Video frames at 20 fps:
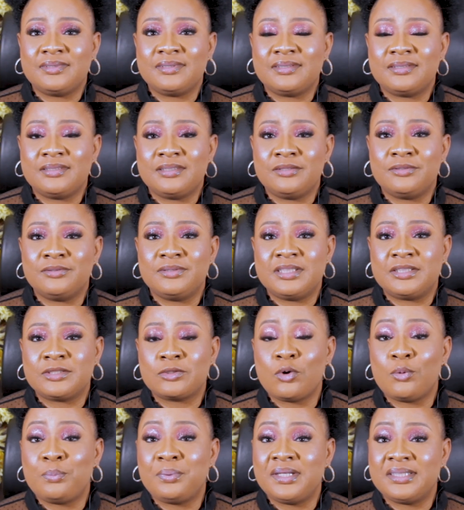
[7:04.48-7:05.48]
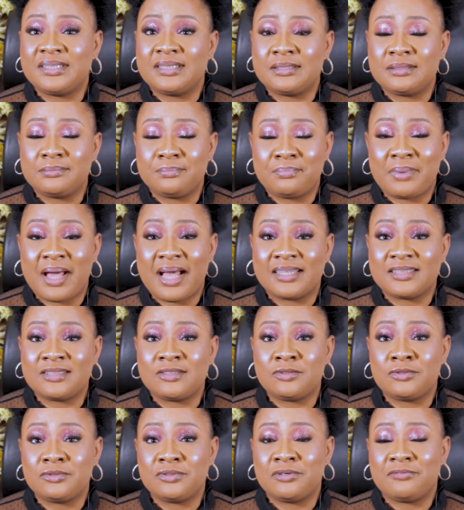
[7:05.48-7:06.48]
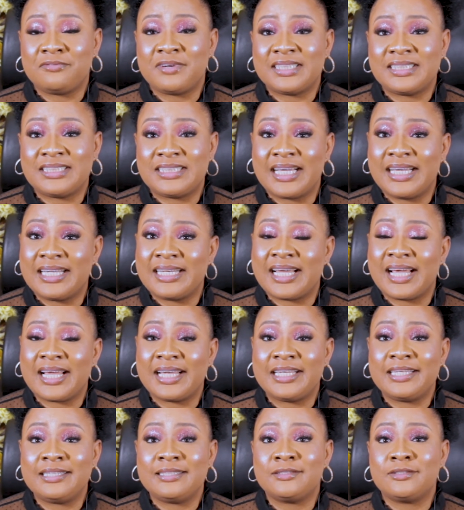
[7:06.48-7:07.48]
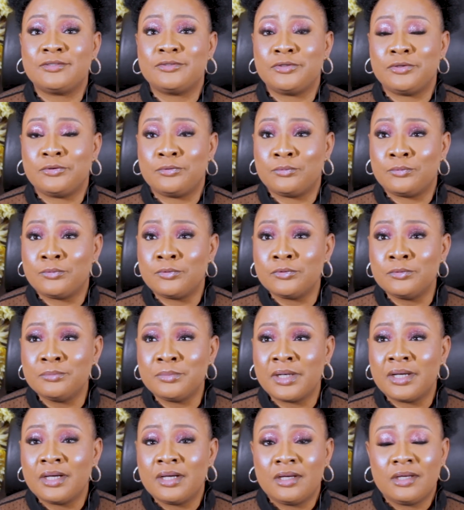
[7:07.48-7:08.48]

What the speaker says: you know, the scope is passed through your vagina into your womb.